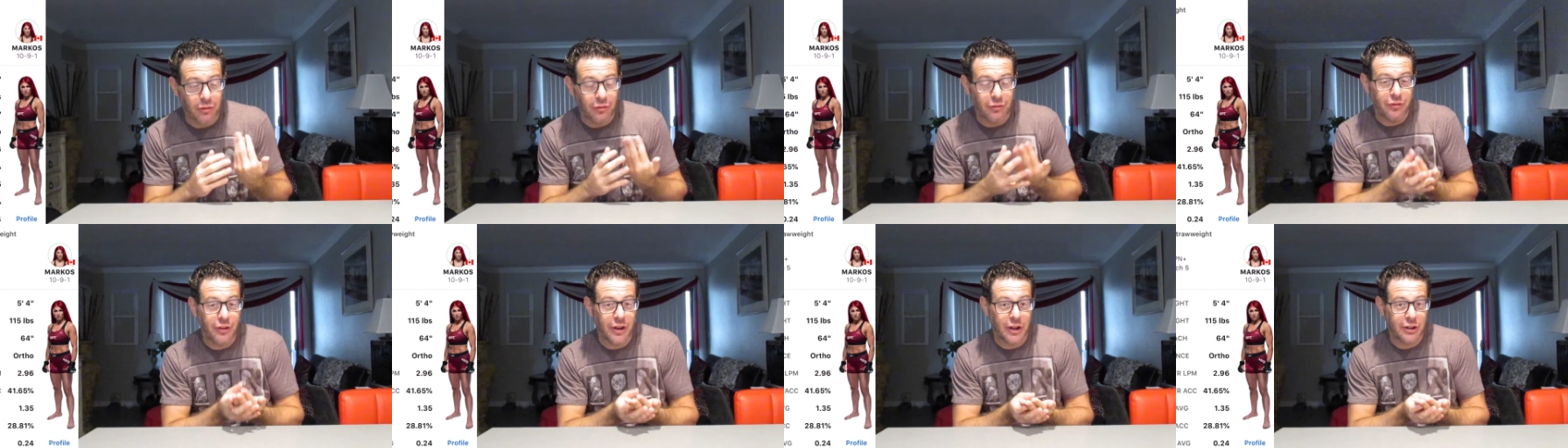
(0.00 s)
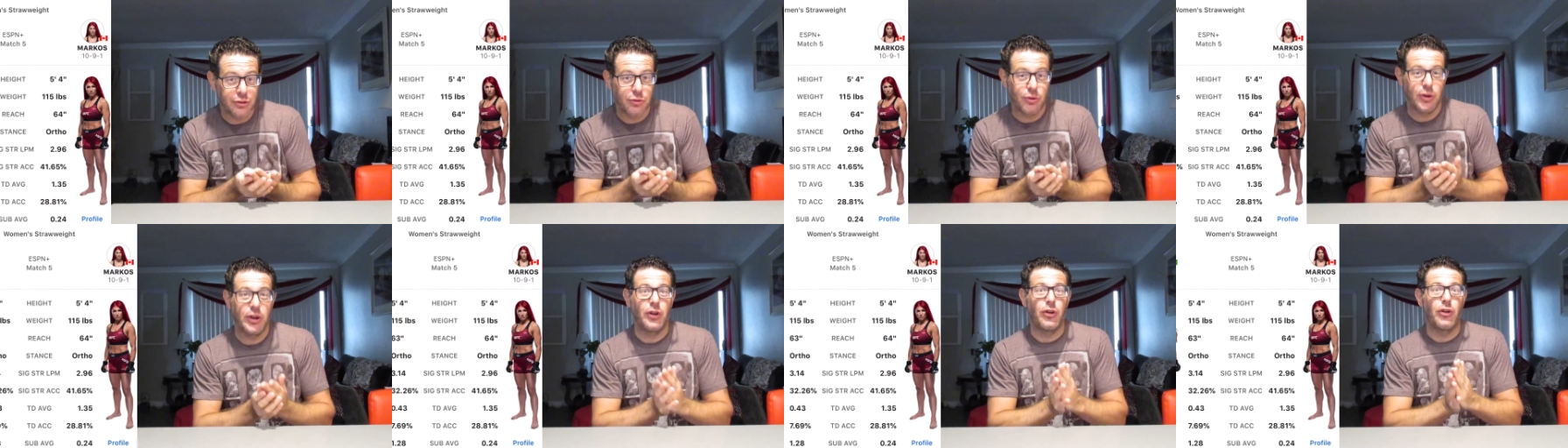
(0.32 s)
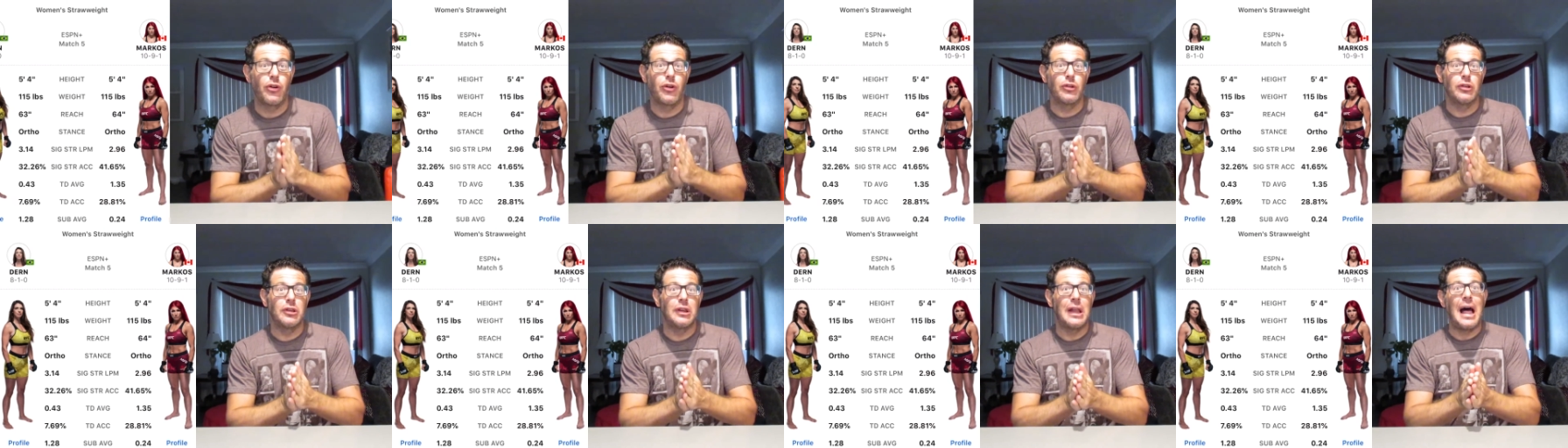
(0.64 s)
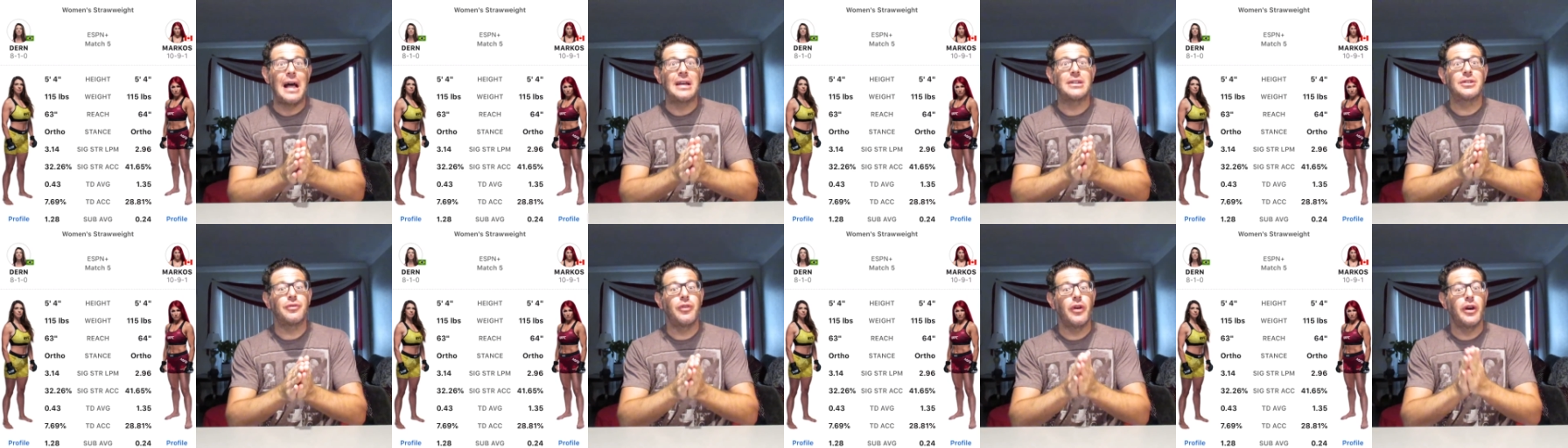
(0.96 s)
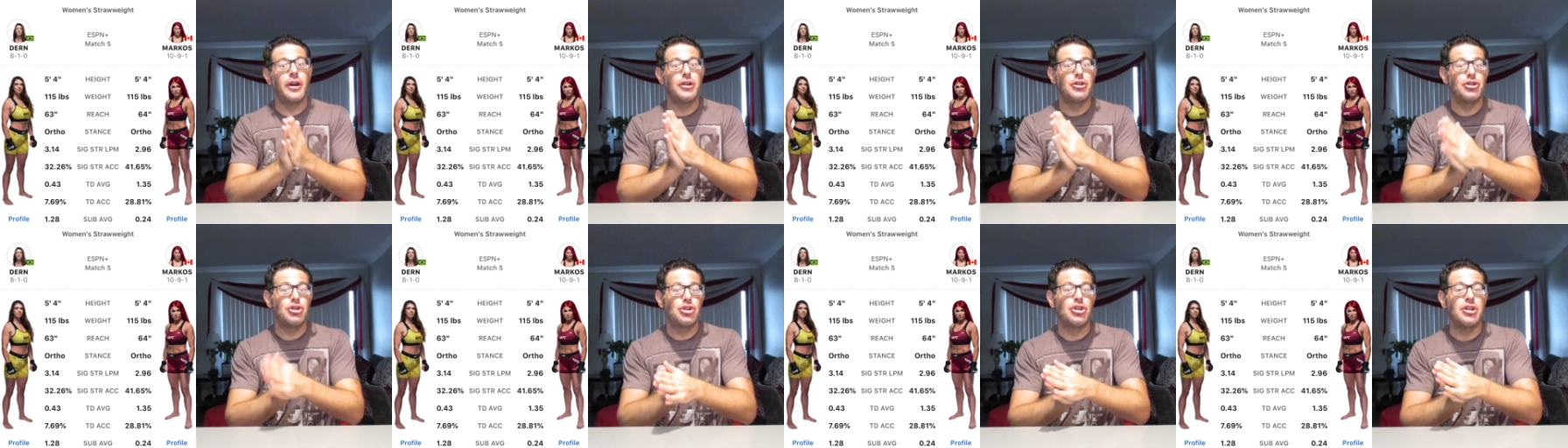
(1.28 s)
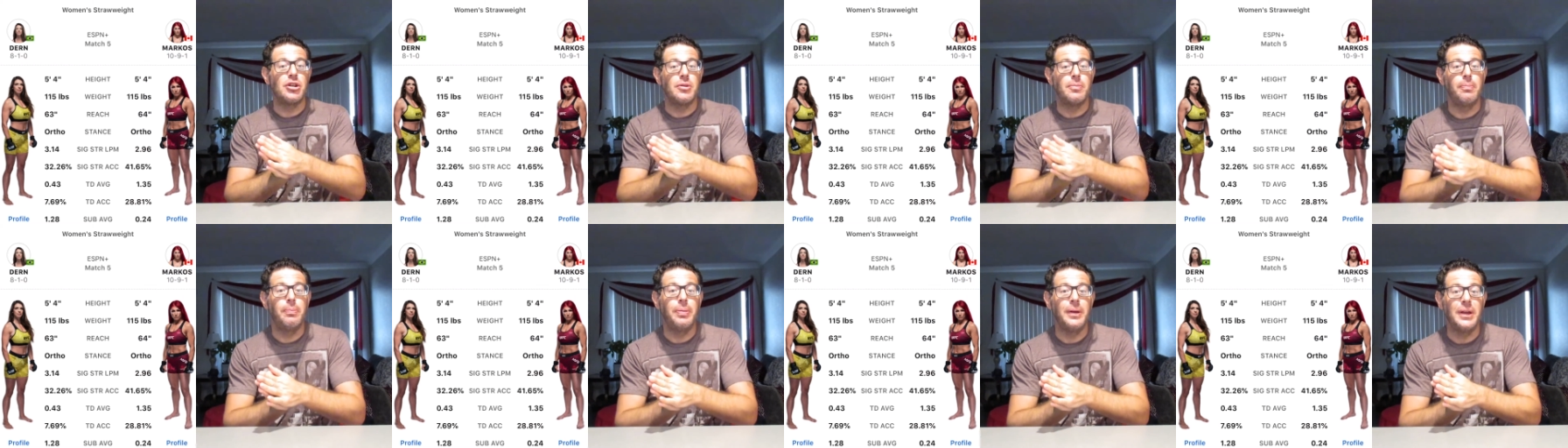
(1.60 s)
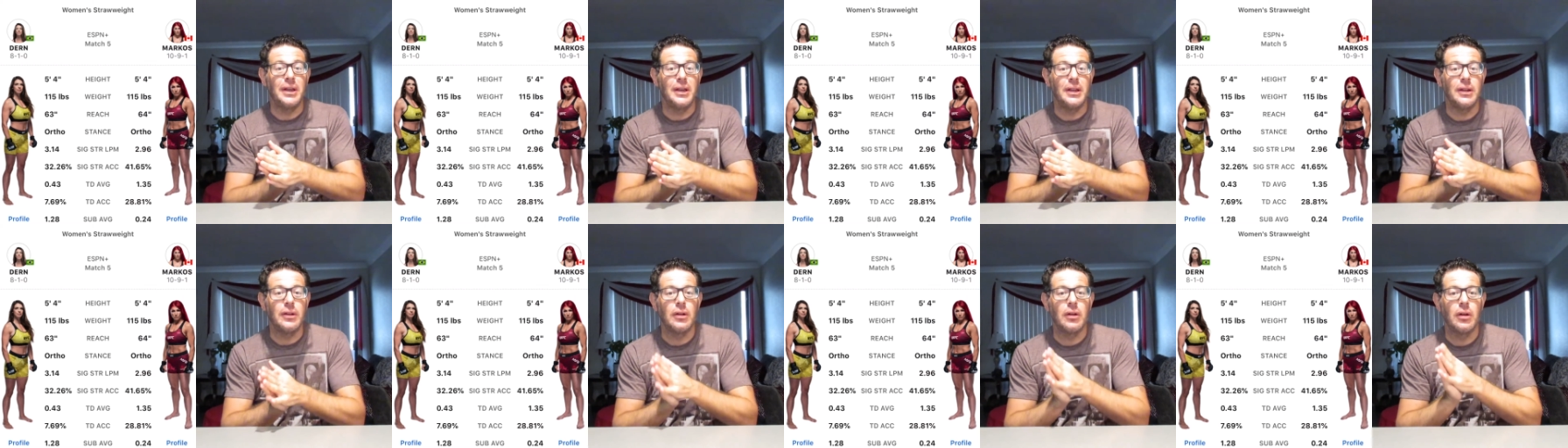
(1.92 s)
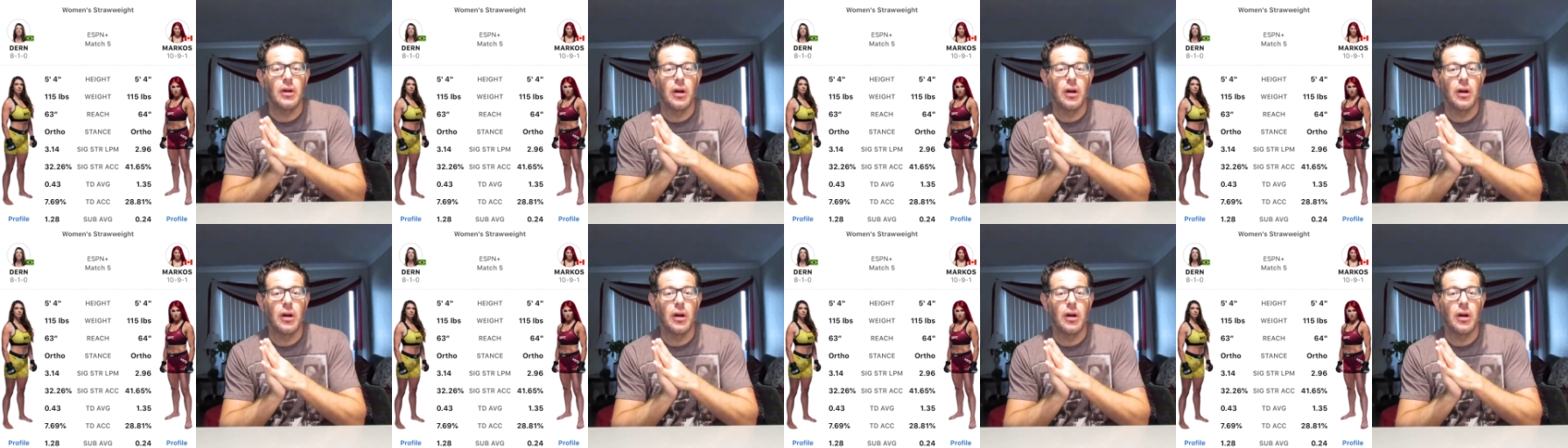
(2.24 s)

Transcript: a victory in her last fight. She beat